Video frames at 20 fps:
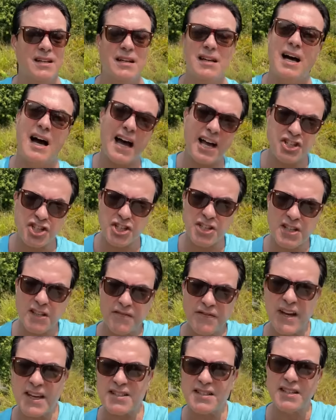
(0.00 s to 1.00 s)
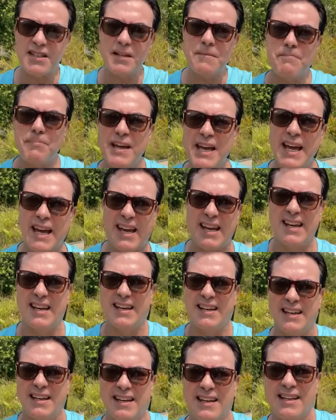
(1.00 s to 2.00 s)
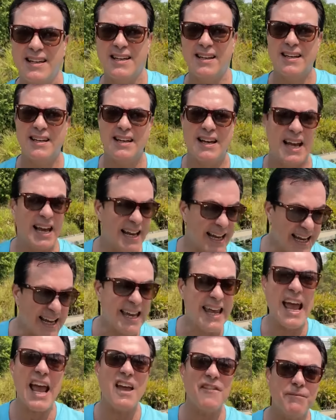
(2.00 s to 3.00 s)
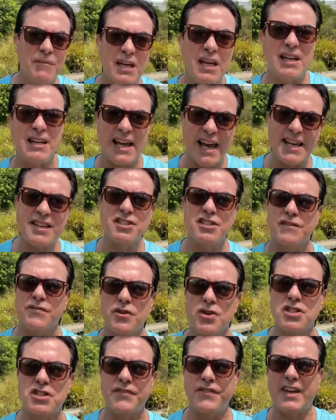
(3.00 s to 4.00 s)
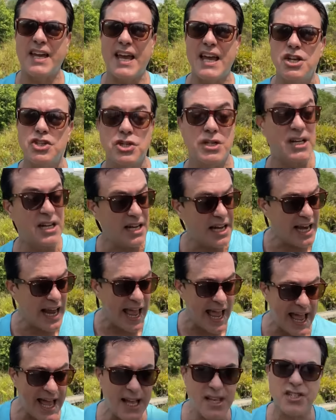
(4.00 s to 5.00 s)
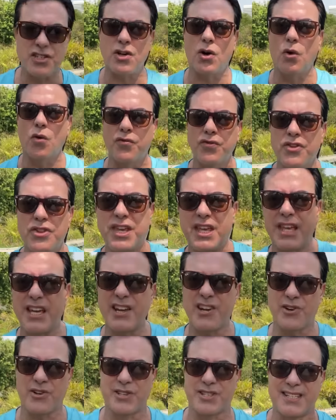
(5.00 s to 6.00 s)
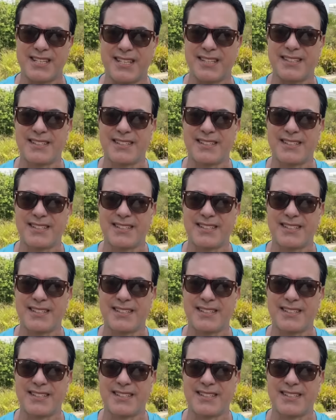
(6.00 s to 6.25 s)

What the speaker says: I just invested in PIC. And it gave me a nice diversification, and it has over the years.